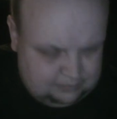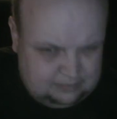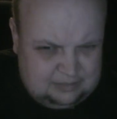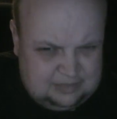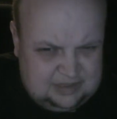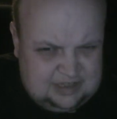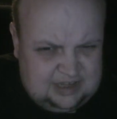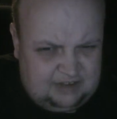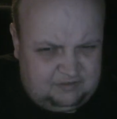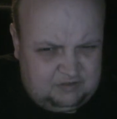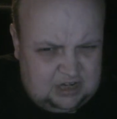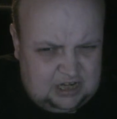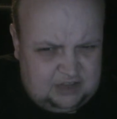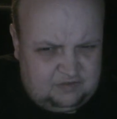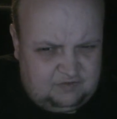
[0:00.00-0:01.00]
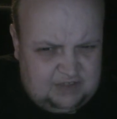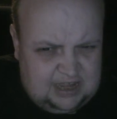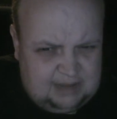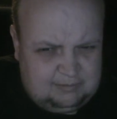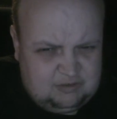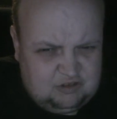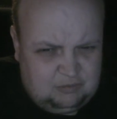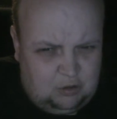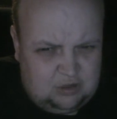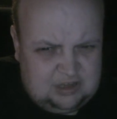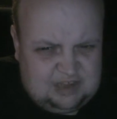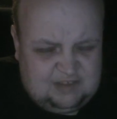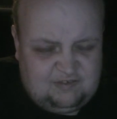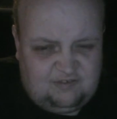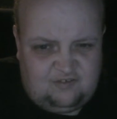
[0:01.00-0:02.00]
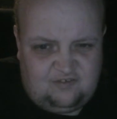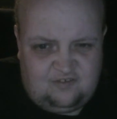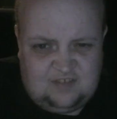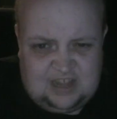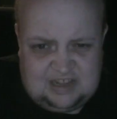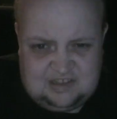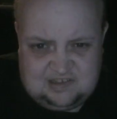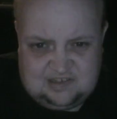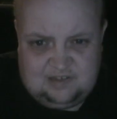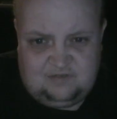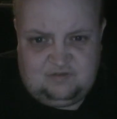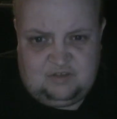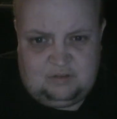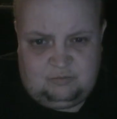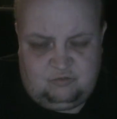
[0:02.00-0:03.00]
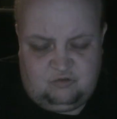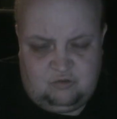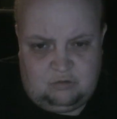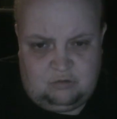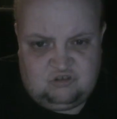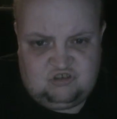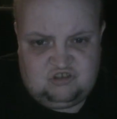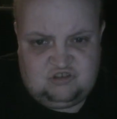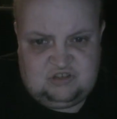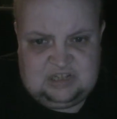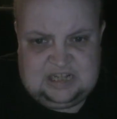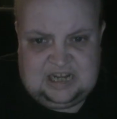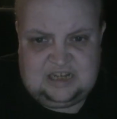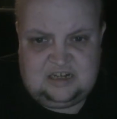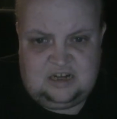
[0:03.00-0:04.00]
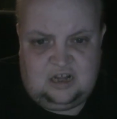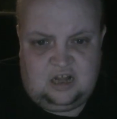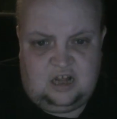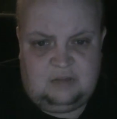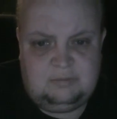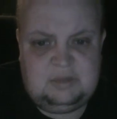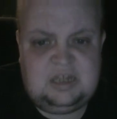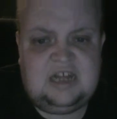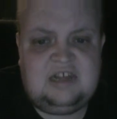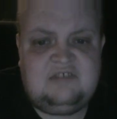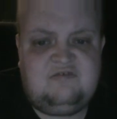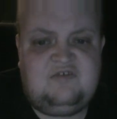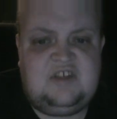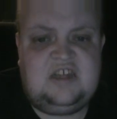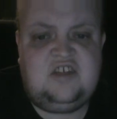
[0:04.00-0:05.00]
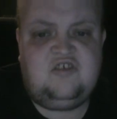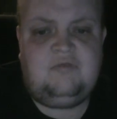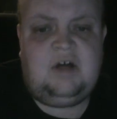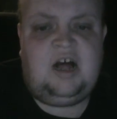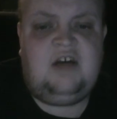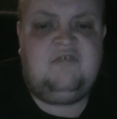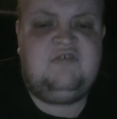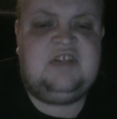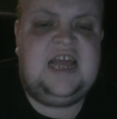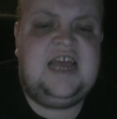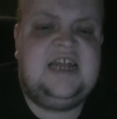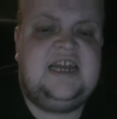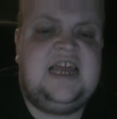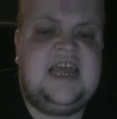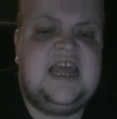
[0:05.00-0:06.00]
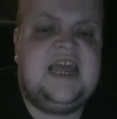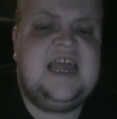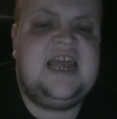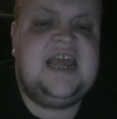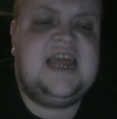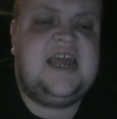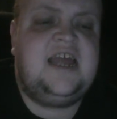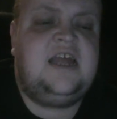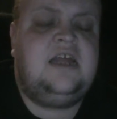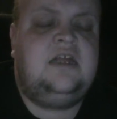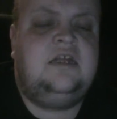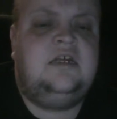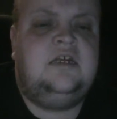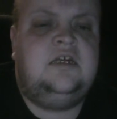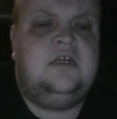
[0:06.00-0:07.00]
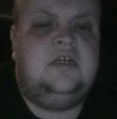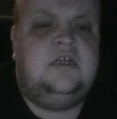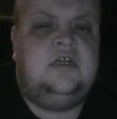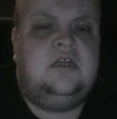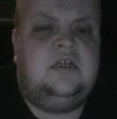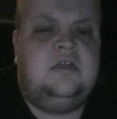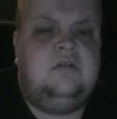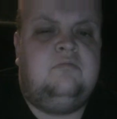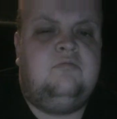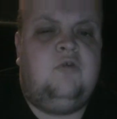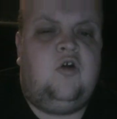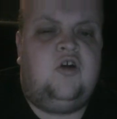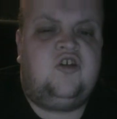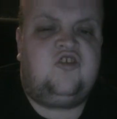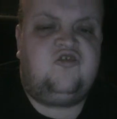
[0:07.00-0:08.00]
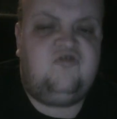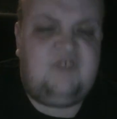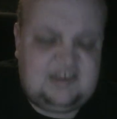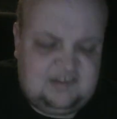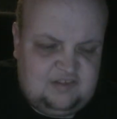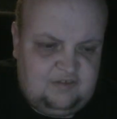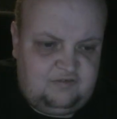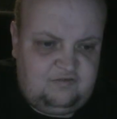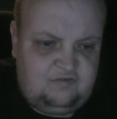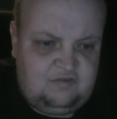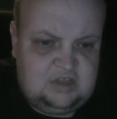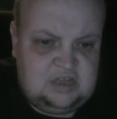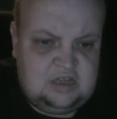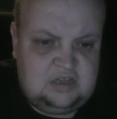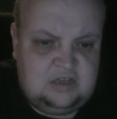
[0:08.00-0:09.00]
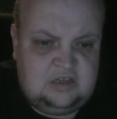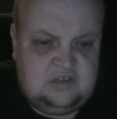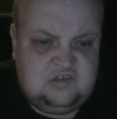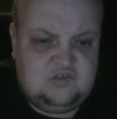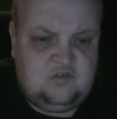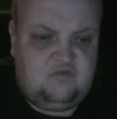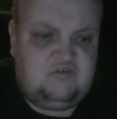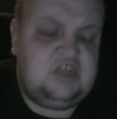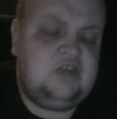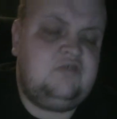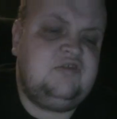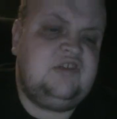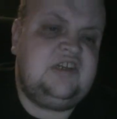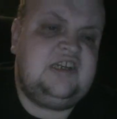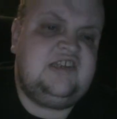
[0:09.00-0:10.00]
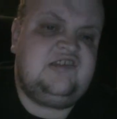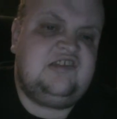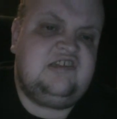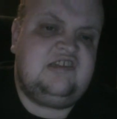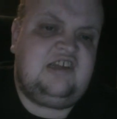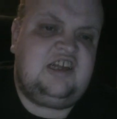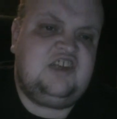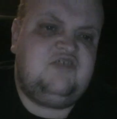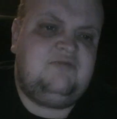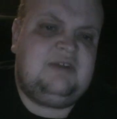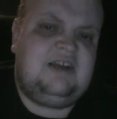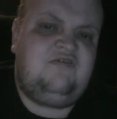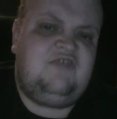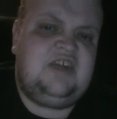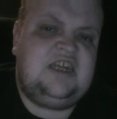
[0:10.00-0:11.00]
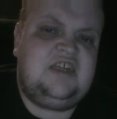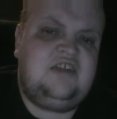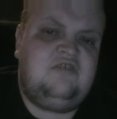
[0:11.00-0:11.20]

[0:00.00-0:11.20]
Definitely favours a more defensive approach, Knight Army, I think, rather than a more aggressive. So if you're using this detachment, I think